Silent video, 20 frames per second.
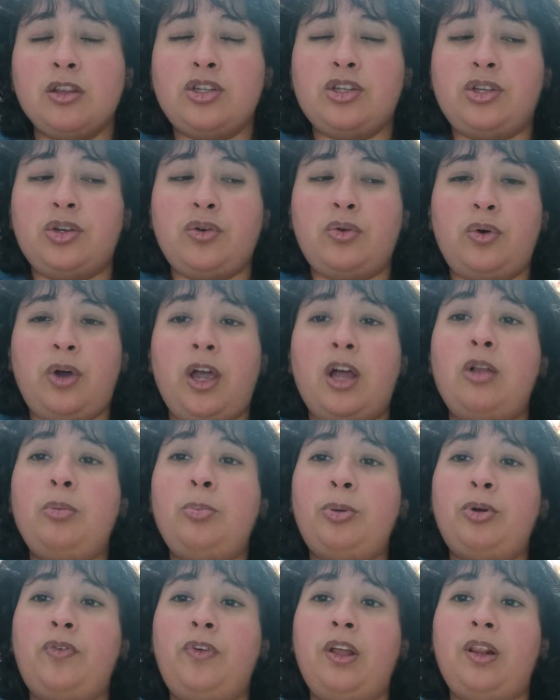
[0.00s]
to
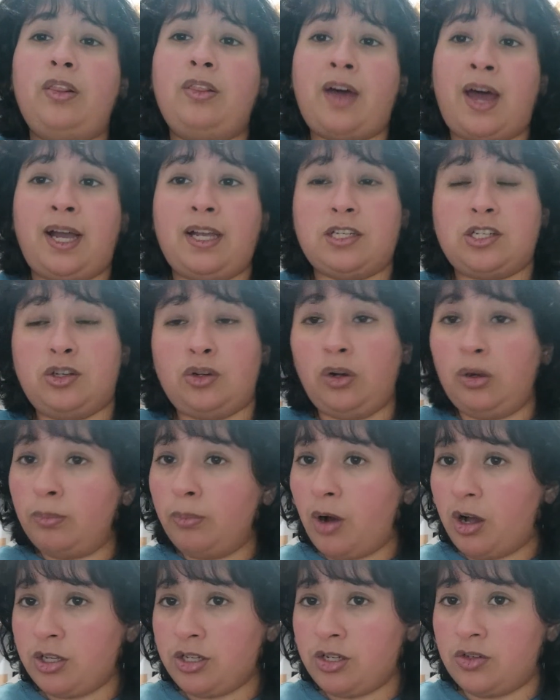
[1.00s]
help you relax your
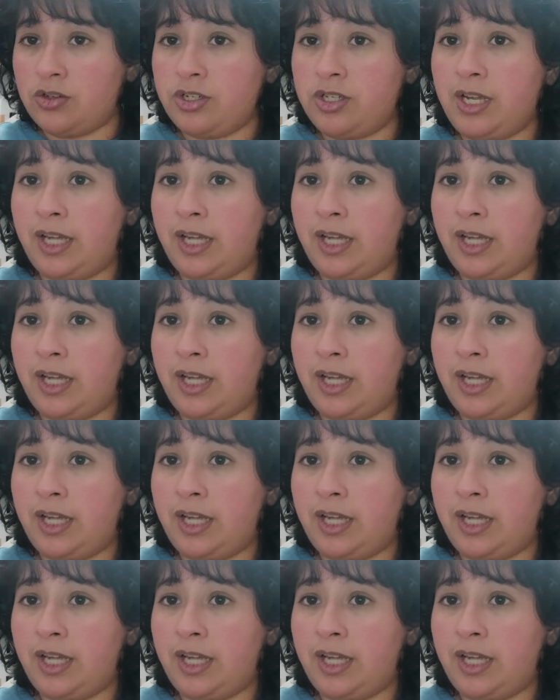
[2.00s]
muscles.